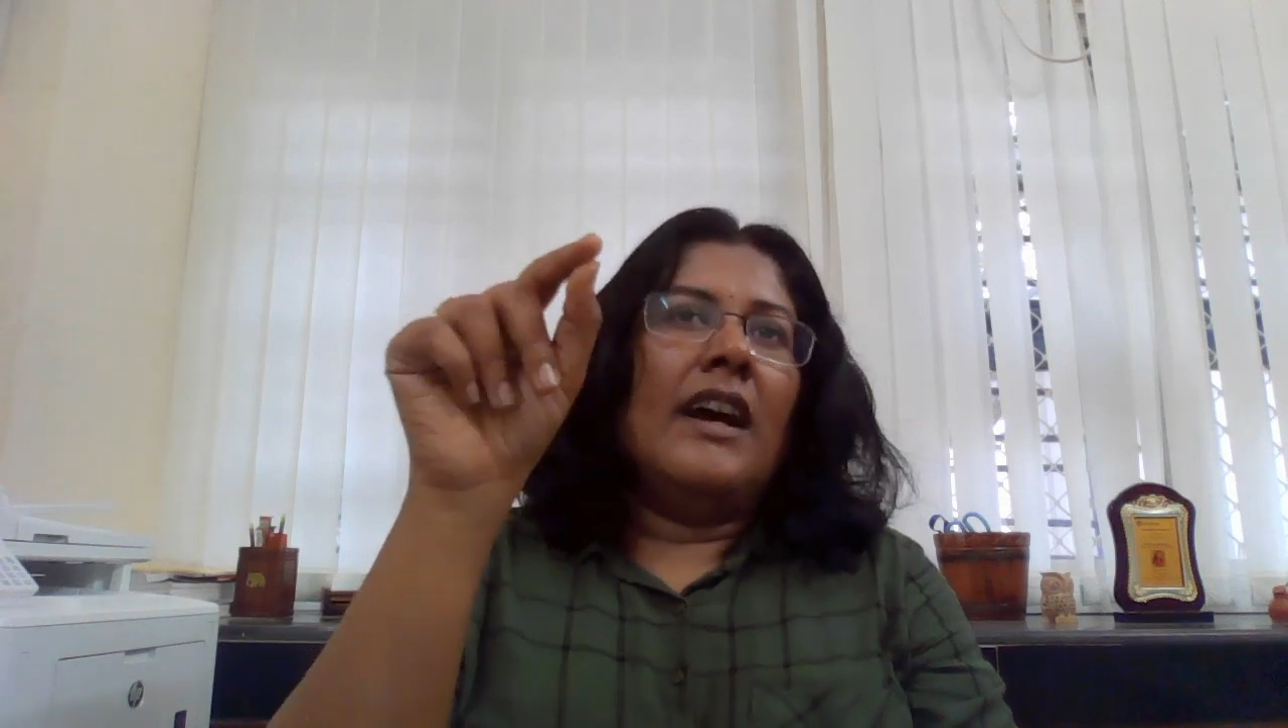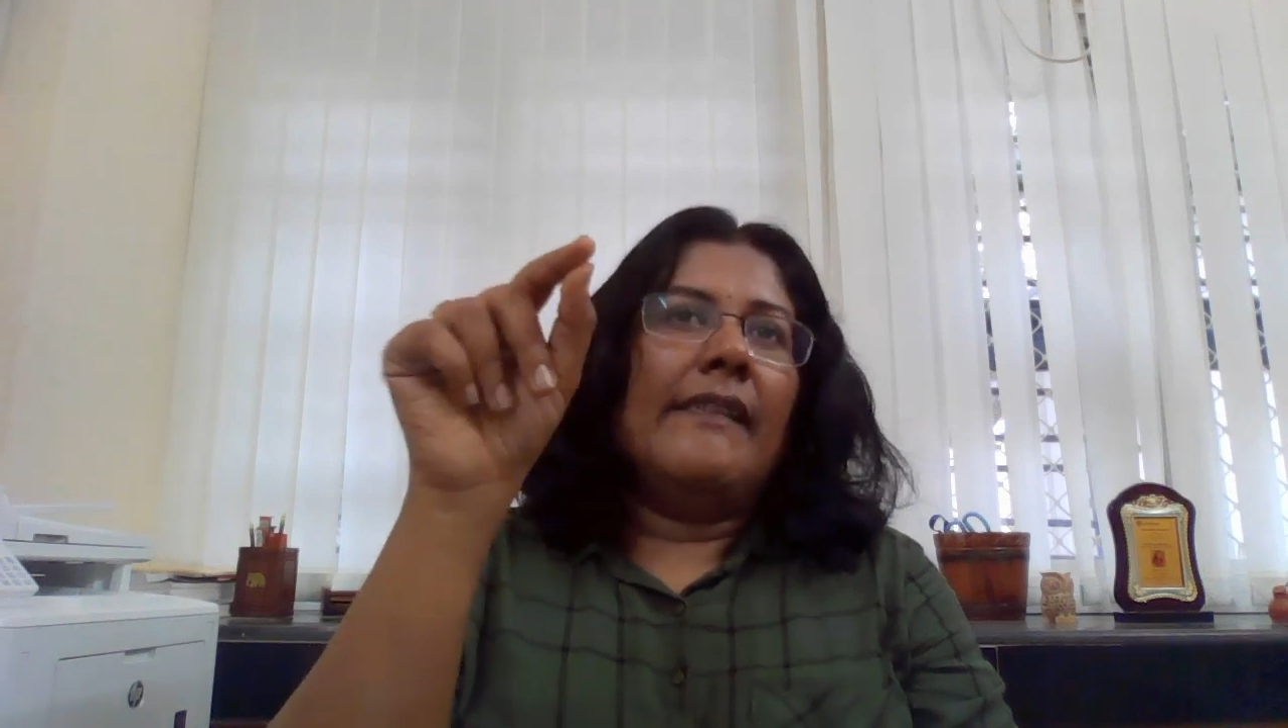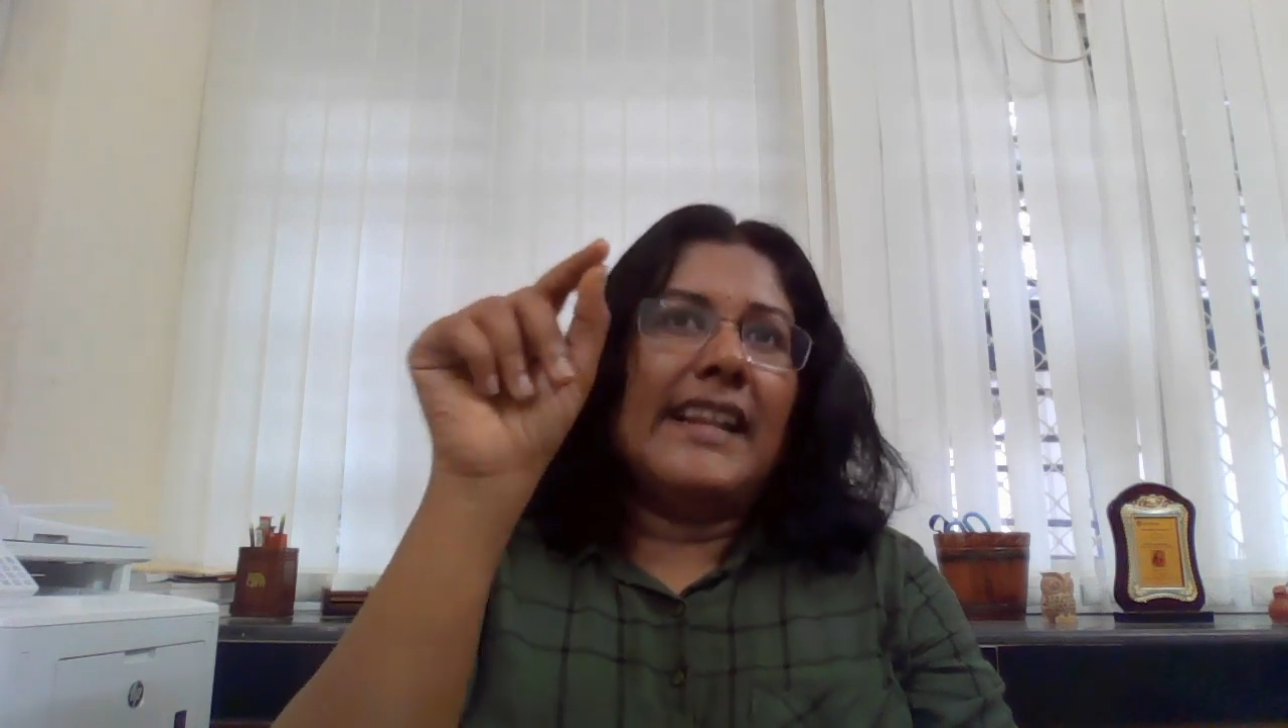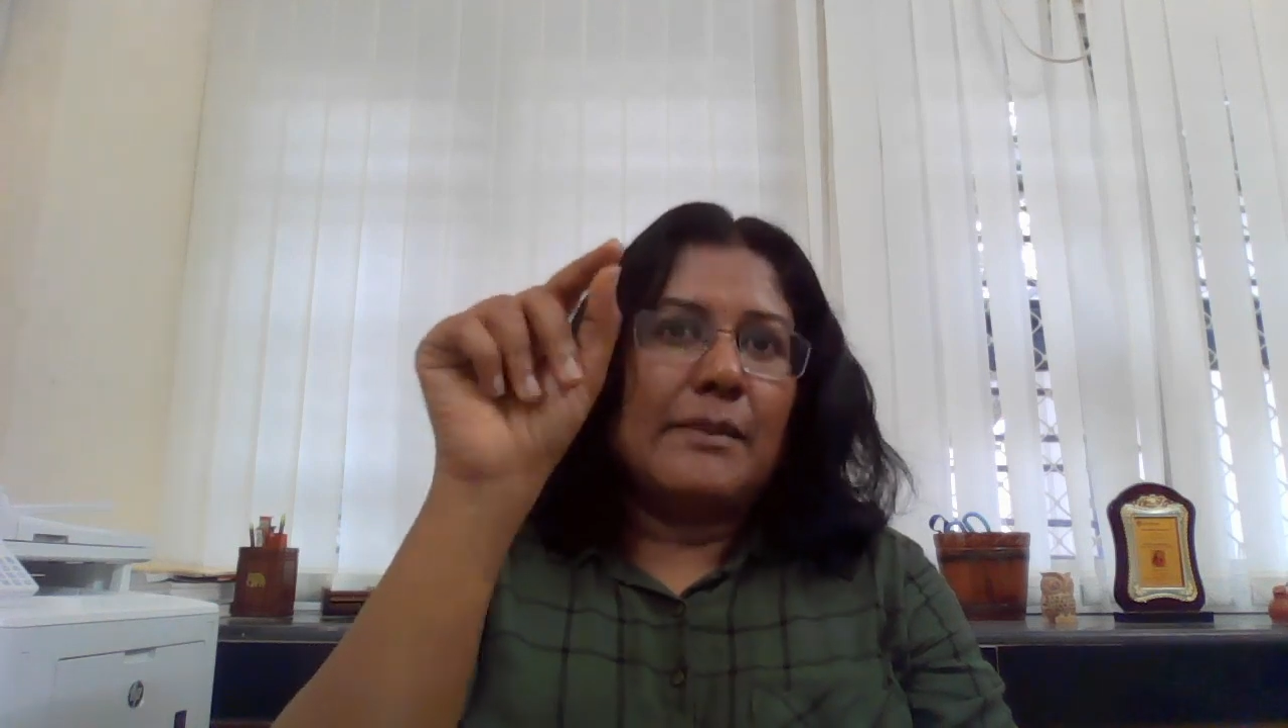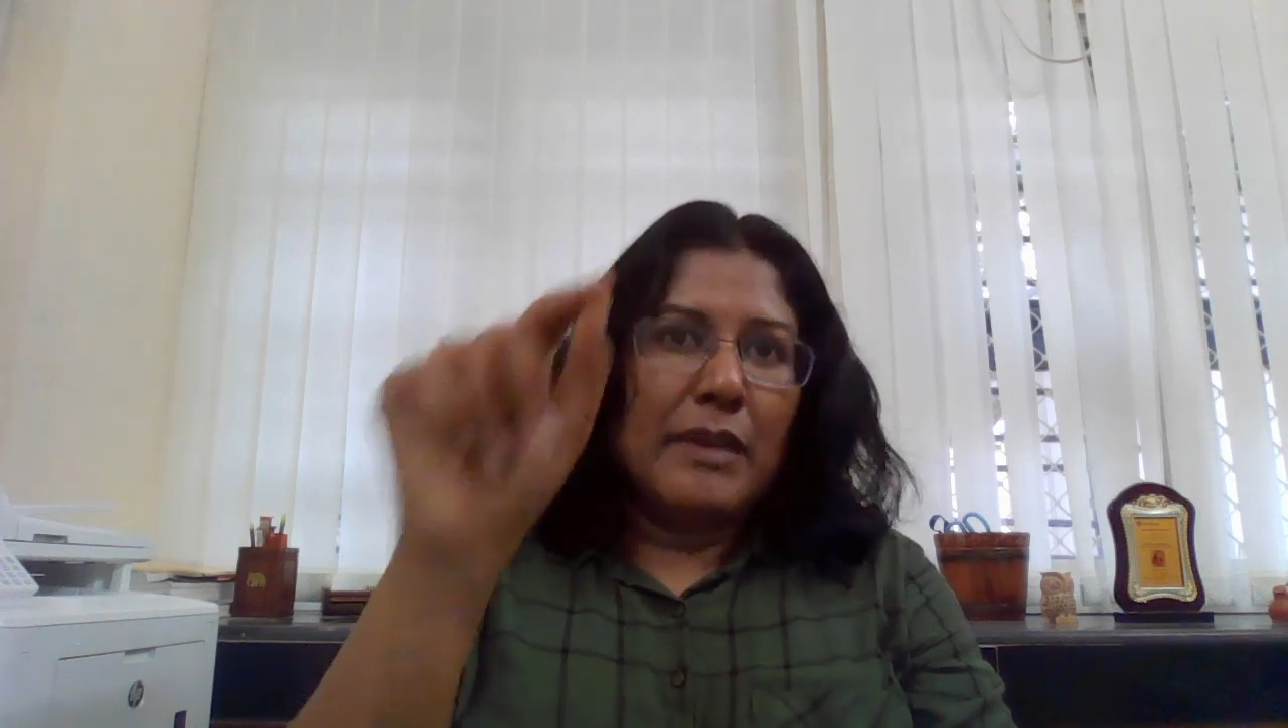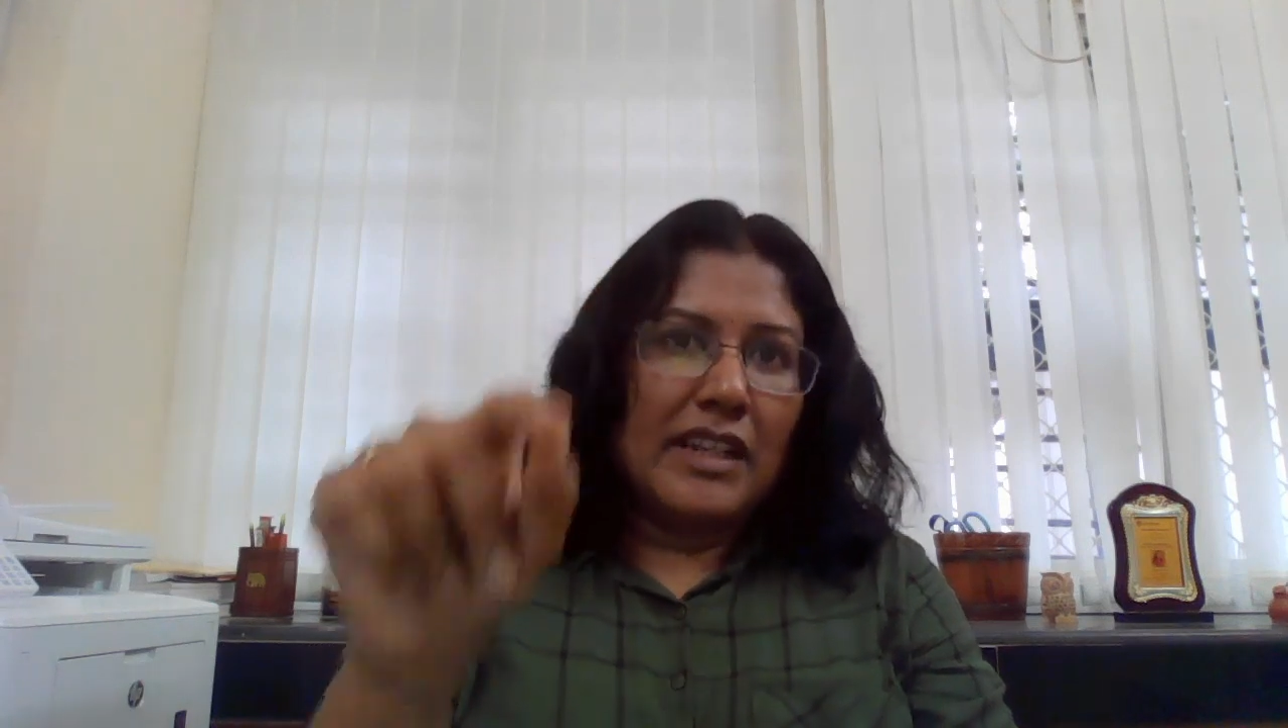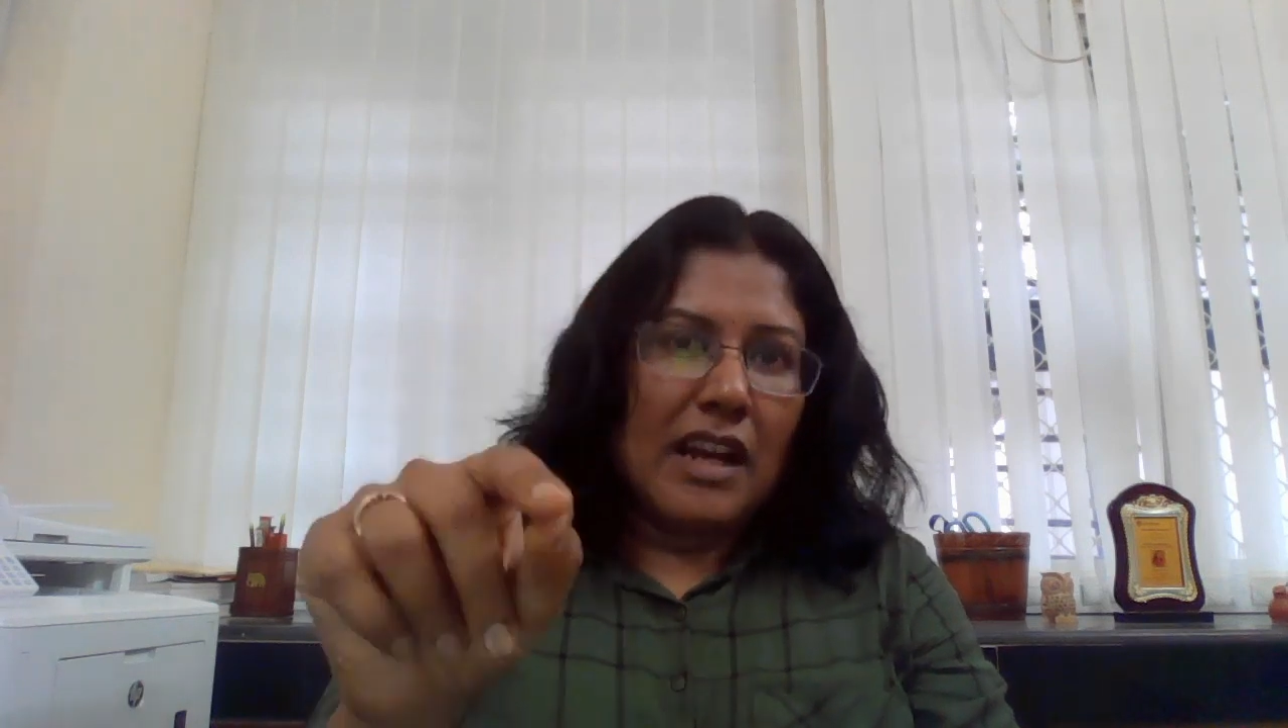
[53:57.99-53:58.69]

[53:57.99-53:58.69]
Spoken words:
that's been